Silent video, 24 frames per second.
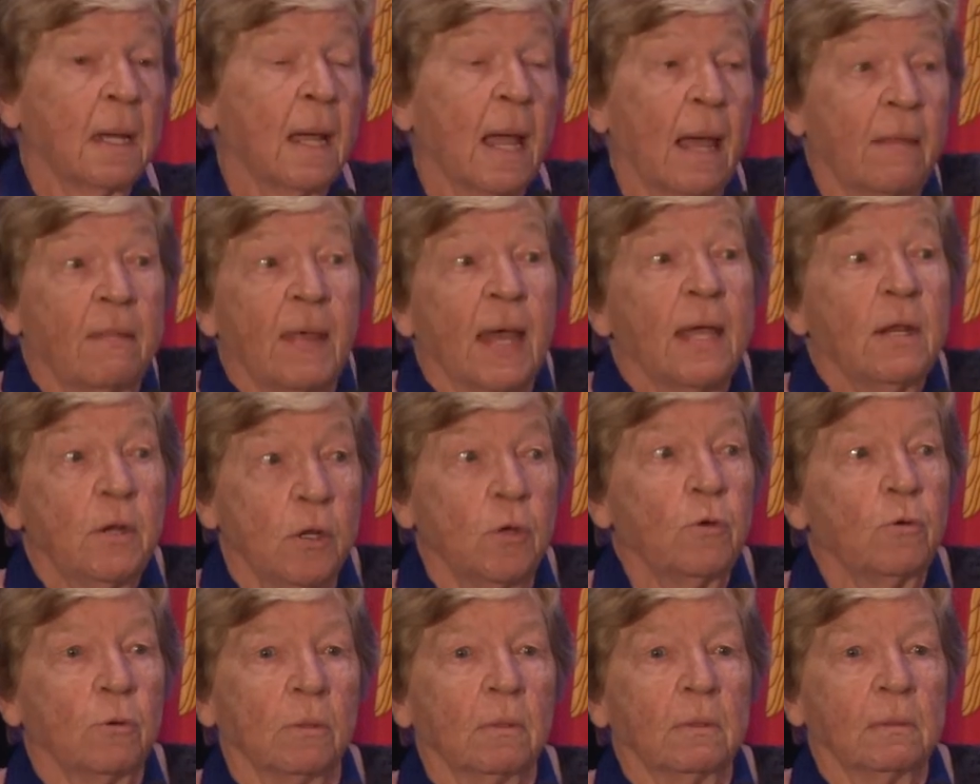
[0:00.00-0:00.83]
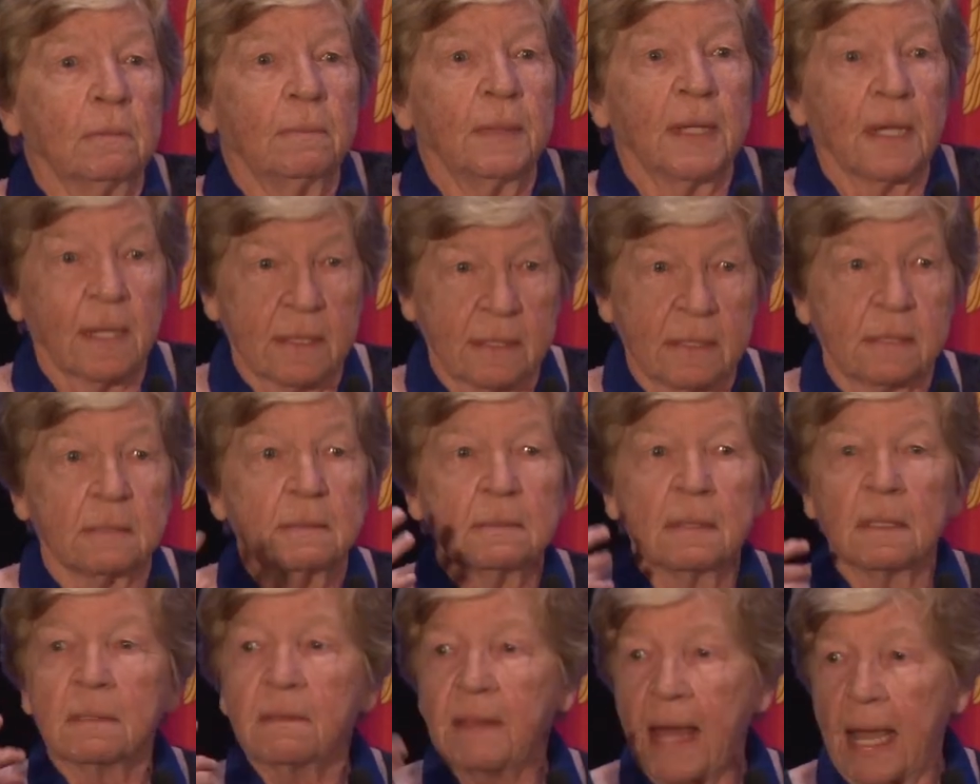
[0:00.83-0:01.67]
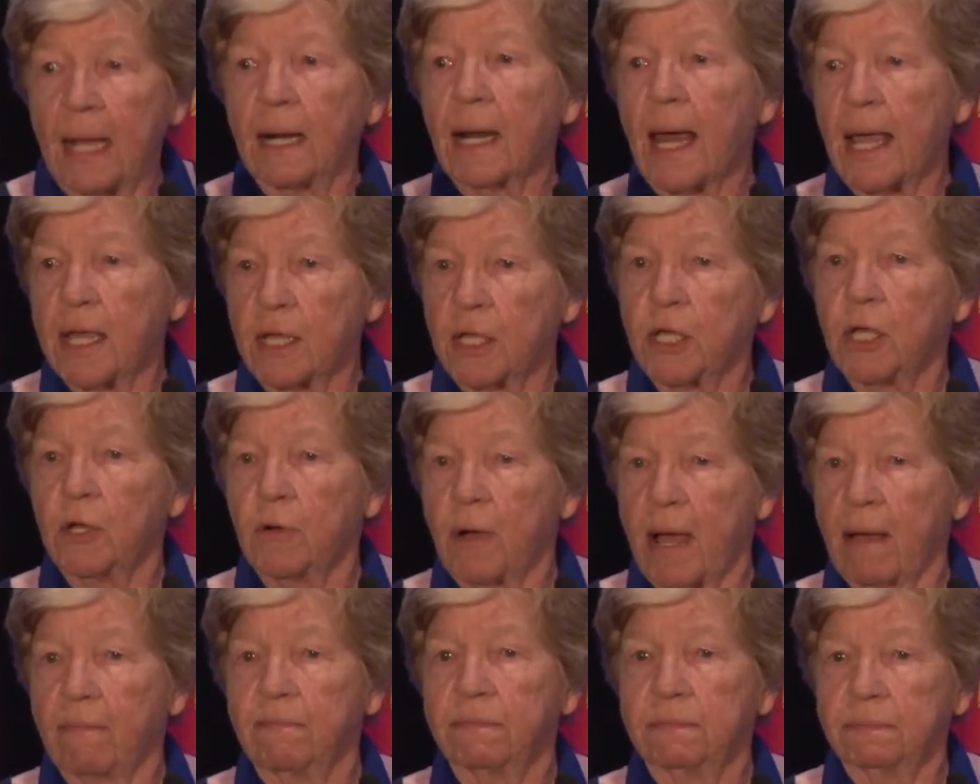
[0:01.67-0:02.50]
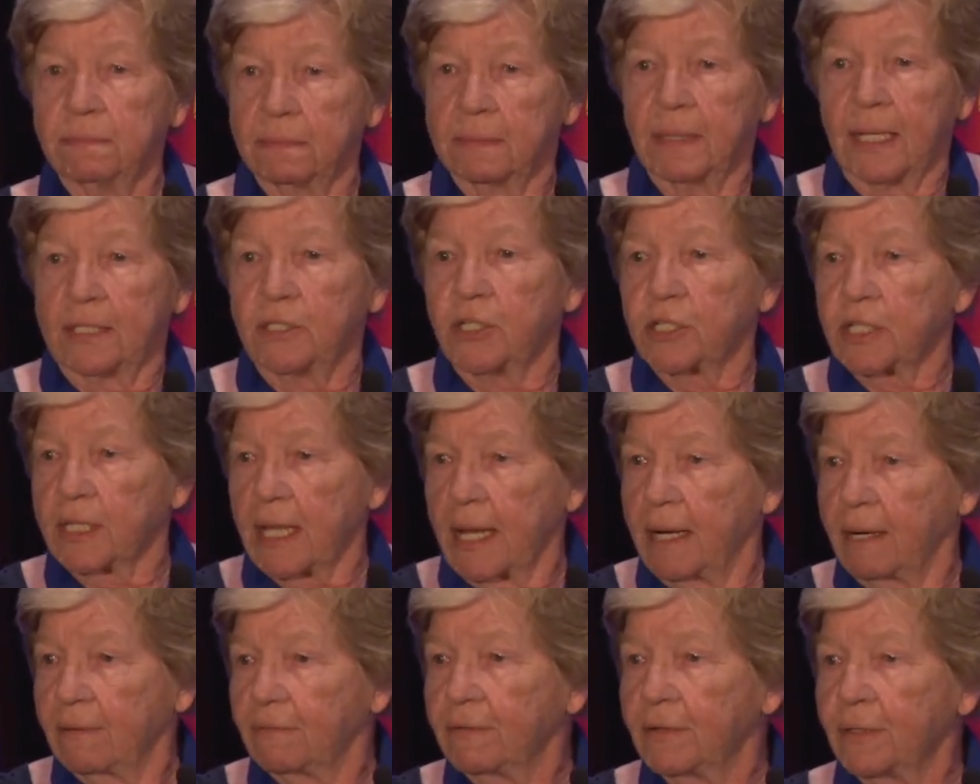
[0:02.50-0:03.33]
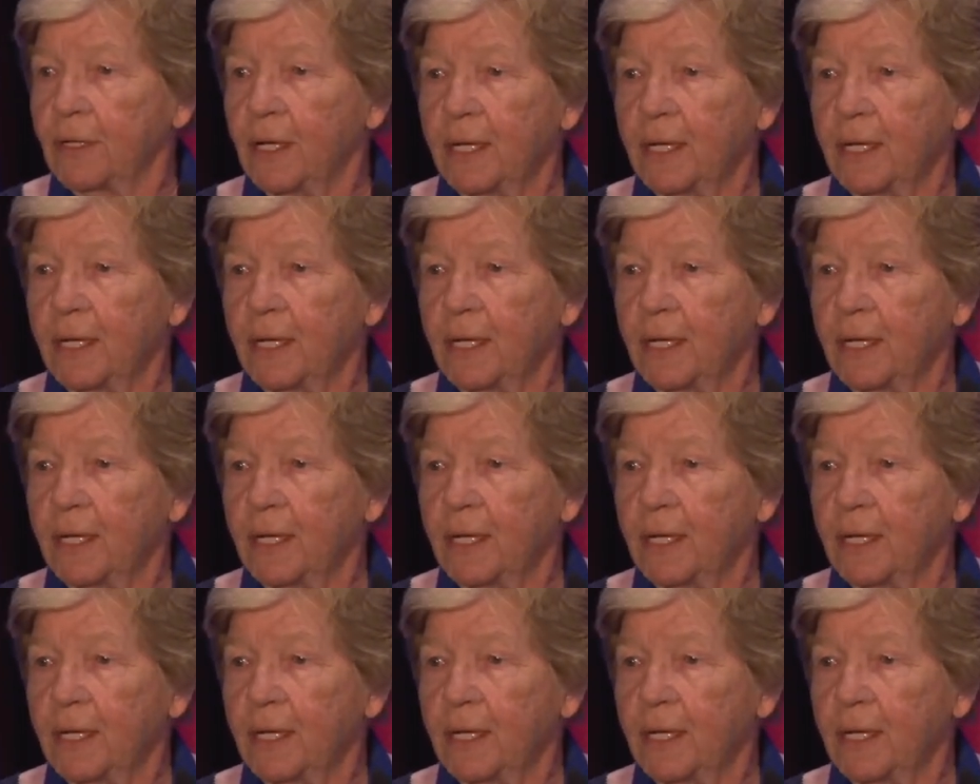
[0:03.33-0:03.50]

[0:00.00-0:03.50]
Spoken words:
And they knew, because they, like you, have legislative,